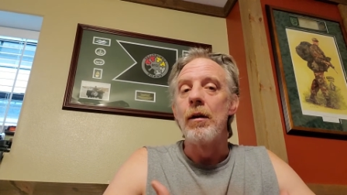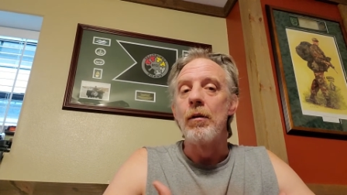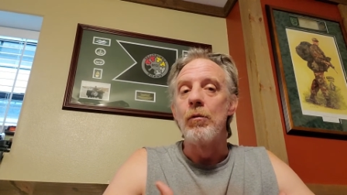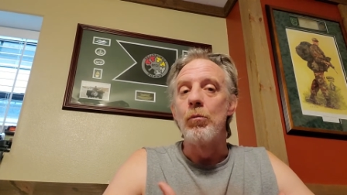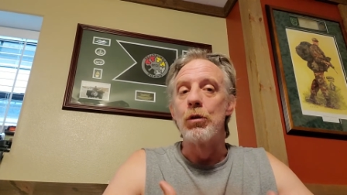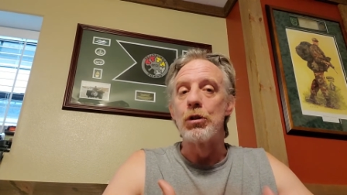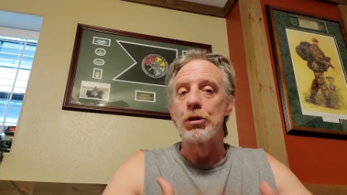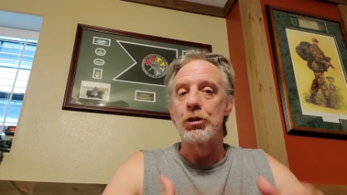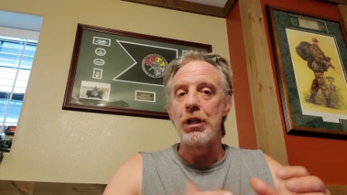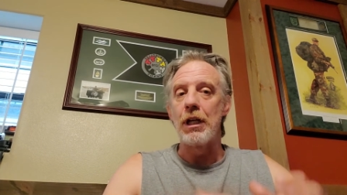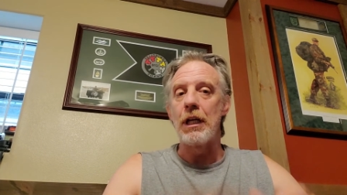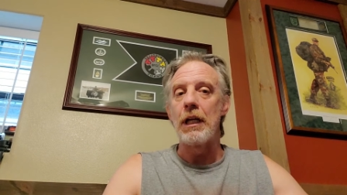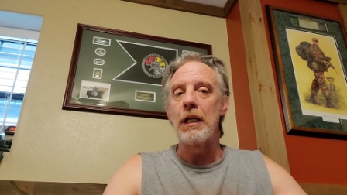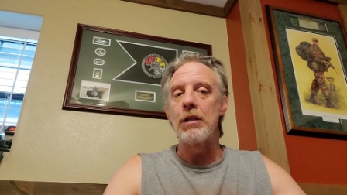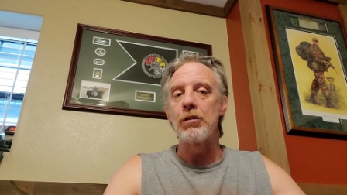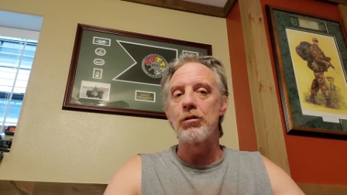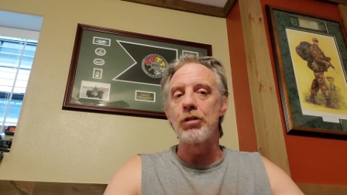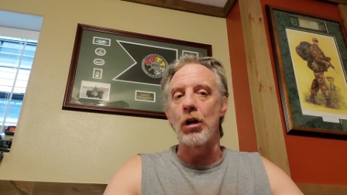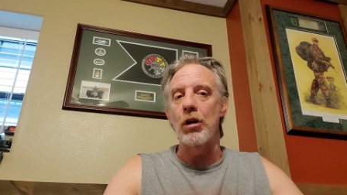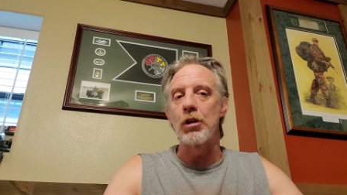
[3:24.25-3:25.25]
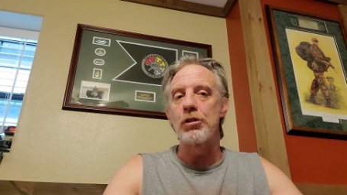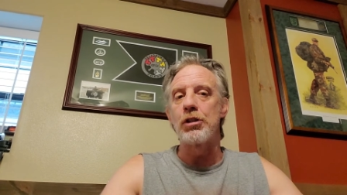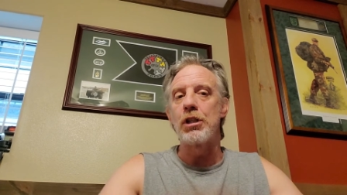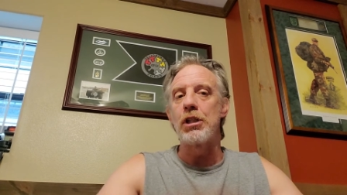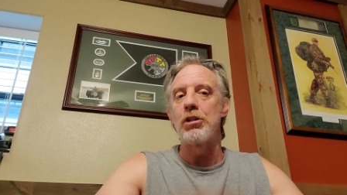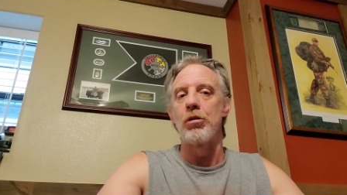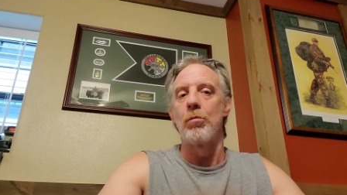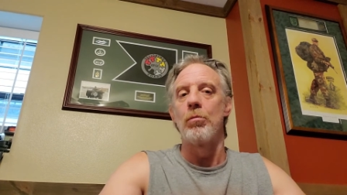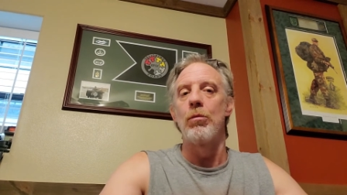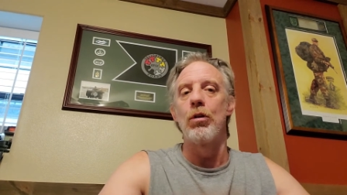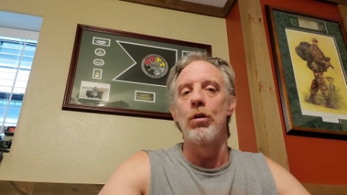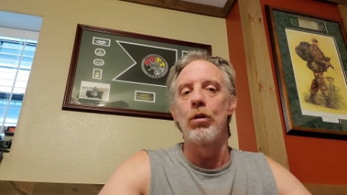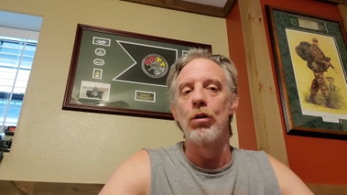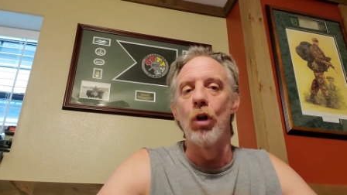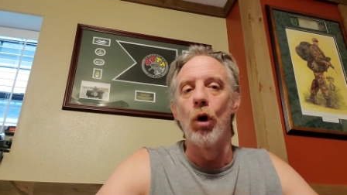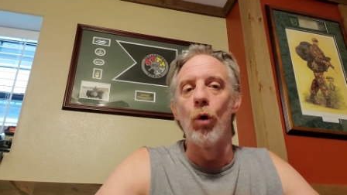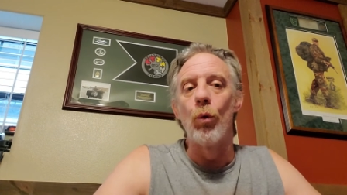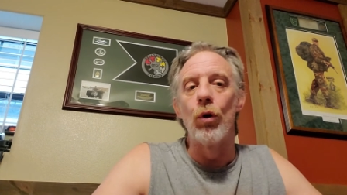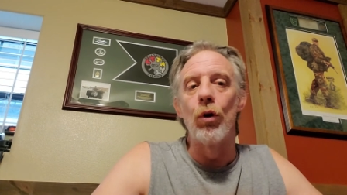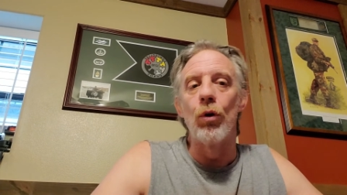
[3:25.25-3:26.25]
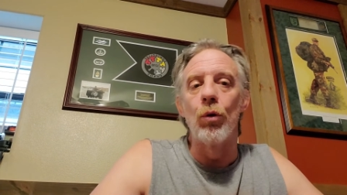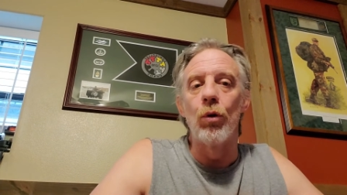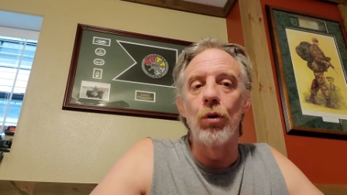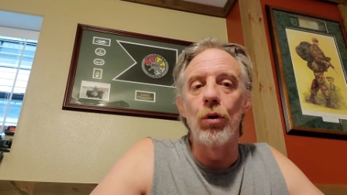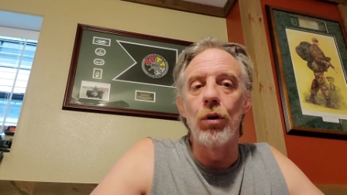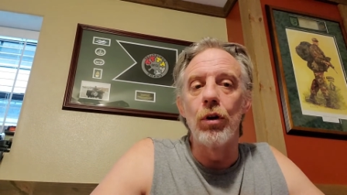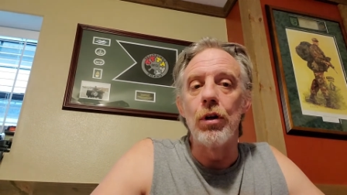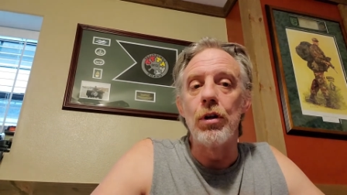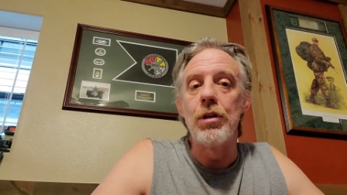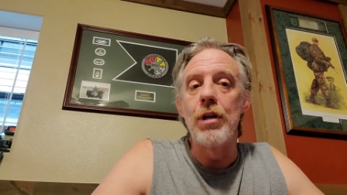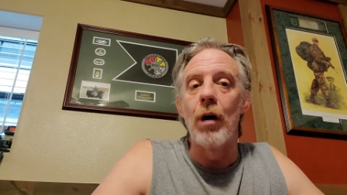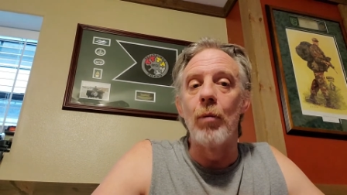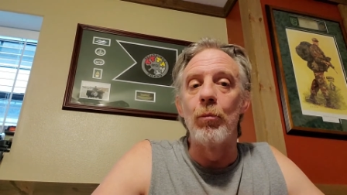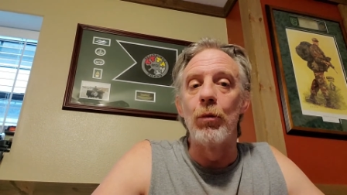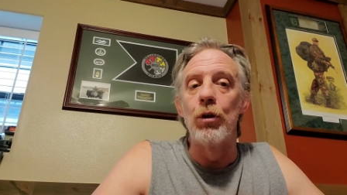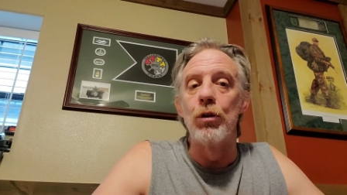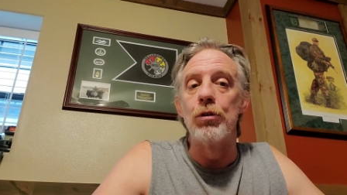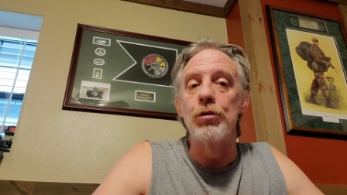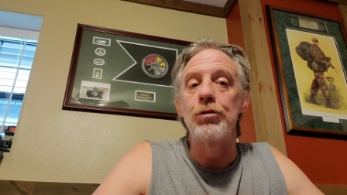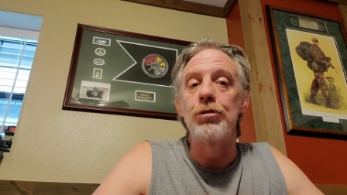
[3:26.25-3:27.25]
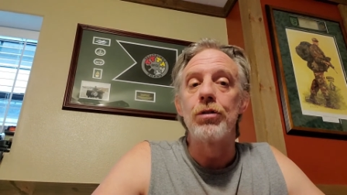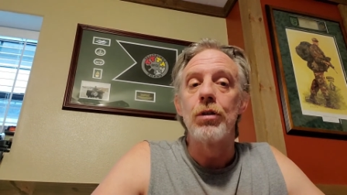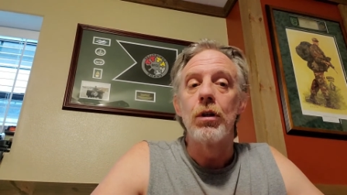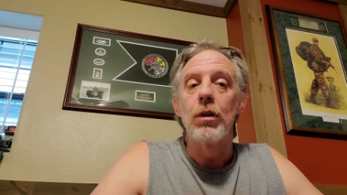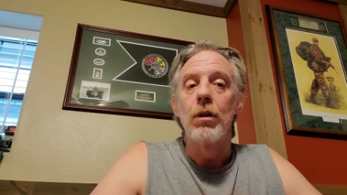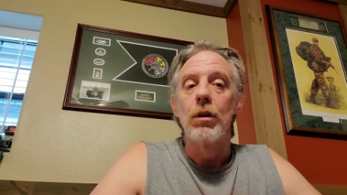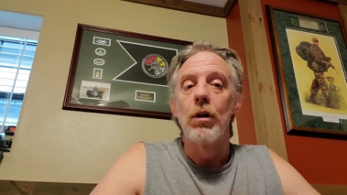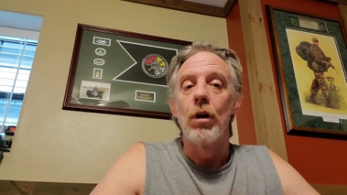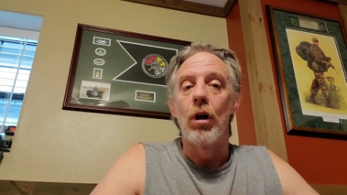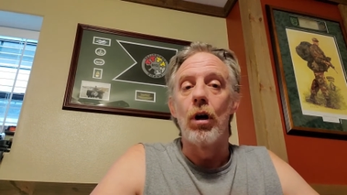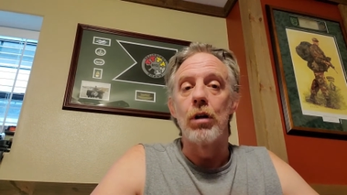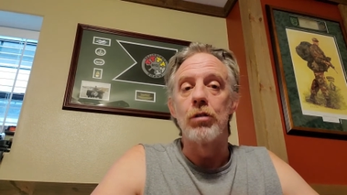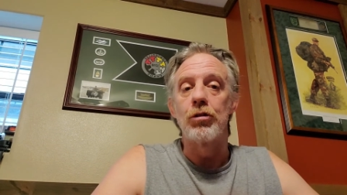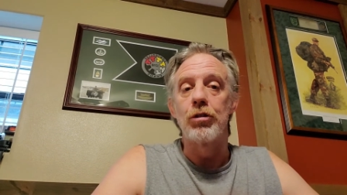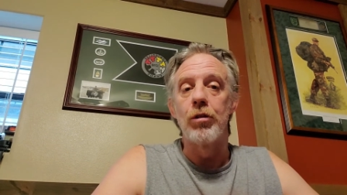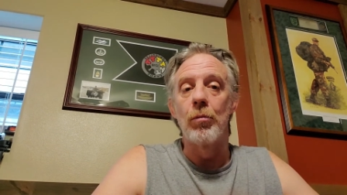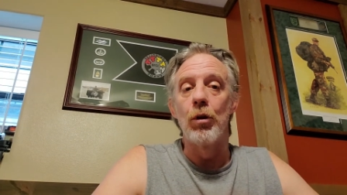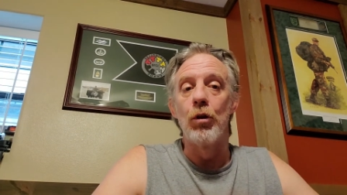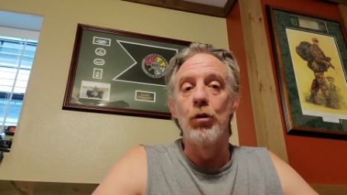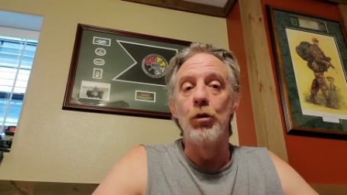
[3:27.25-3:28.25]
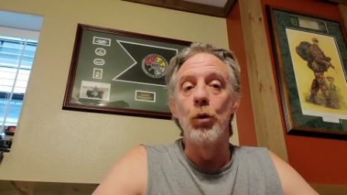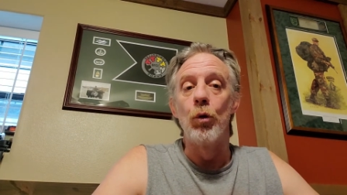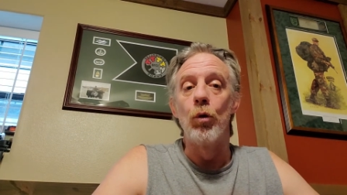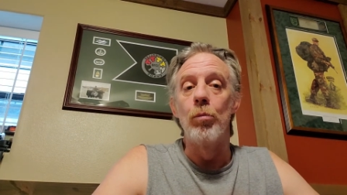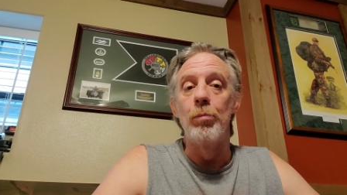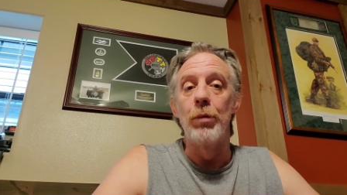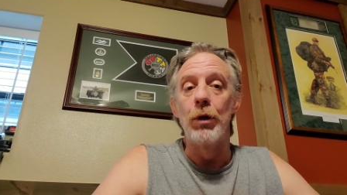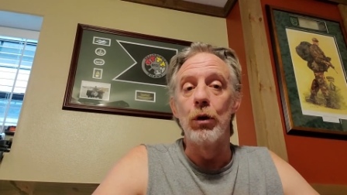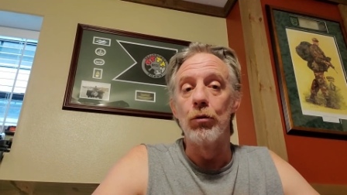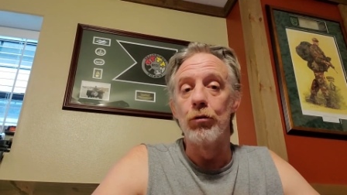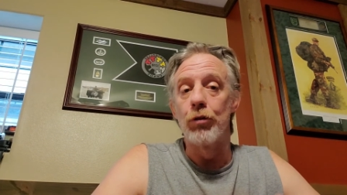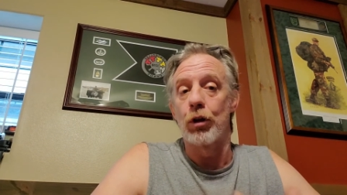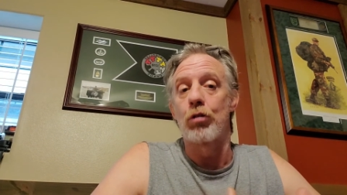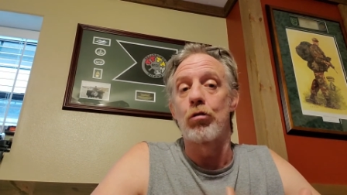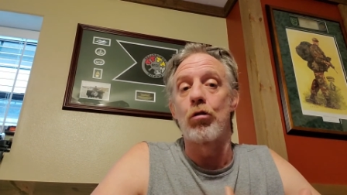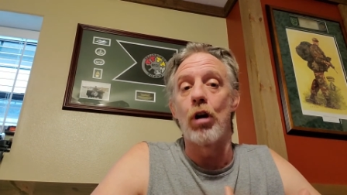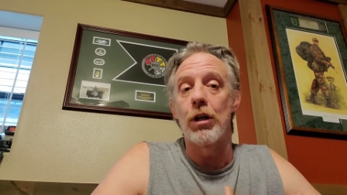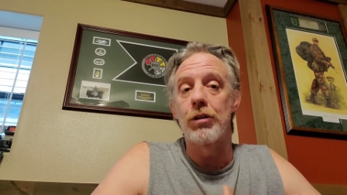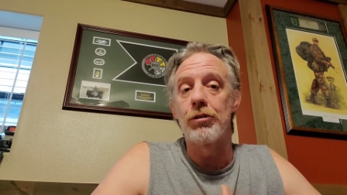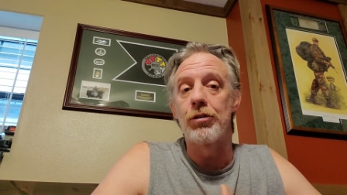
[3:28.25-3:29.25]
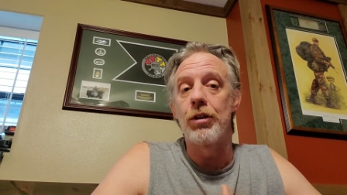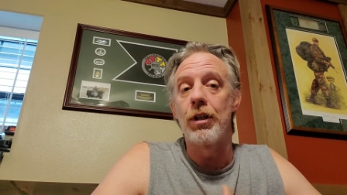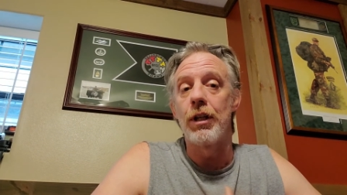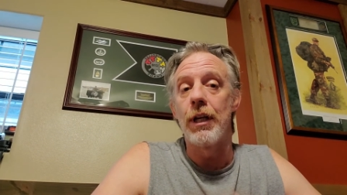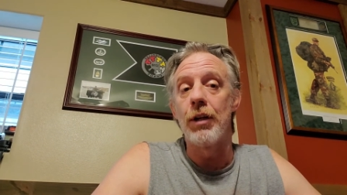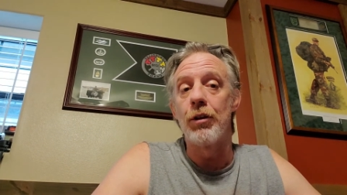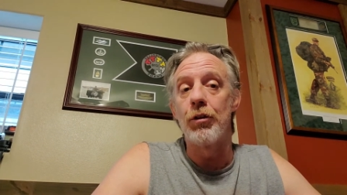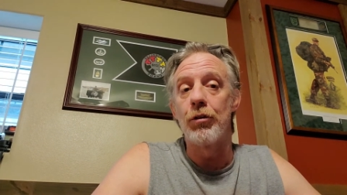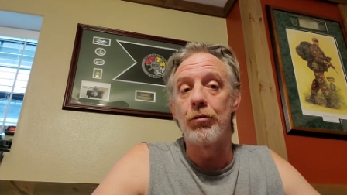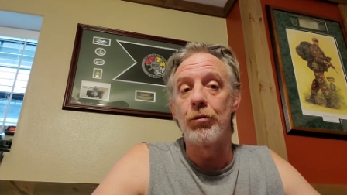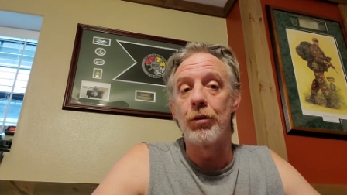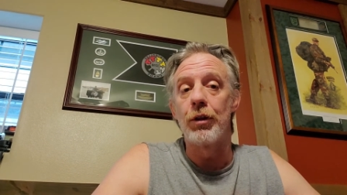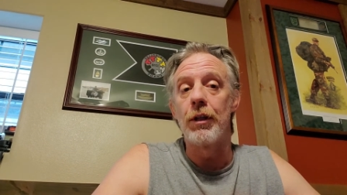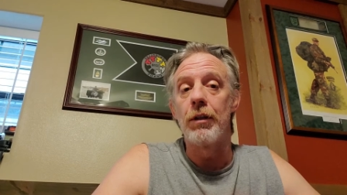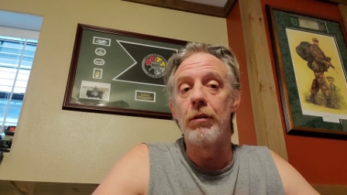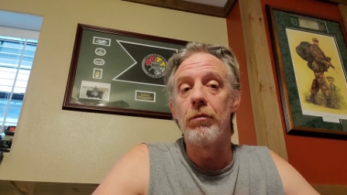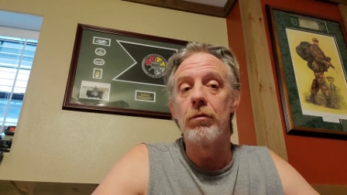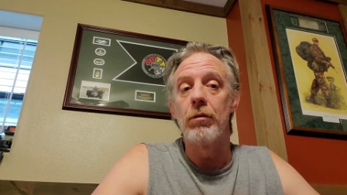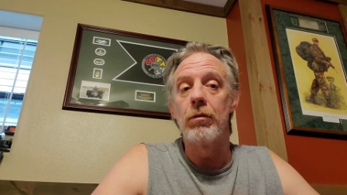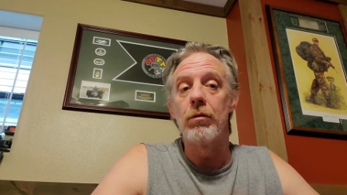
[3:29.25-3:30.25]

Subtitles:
we're starting to see some lower numbers on some of the newer builds across the industry.